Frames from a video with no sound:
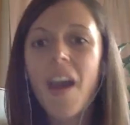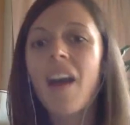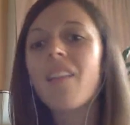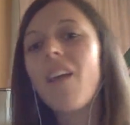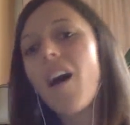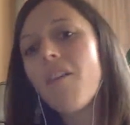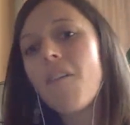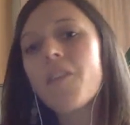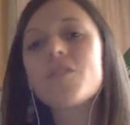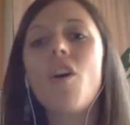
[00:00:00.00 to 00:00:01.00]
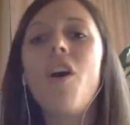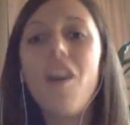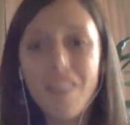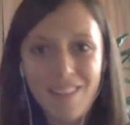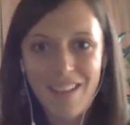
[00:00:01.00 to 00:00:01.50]

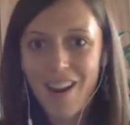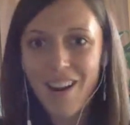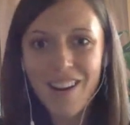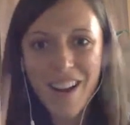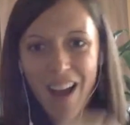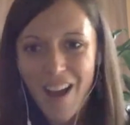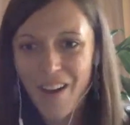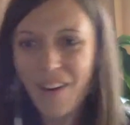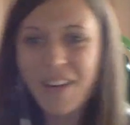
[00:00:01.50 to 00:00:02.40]
There you go.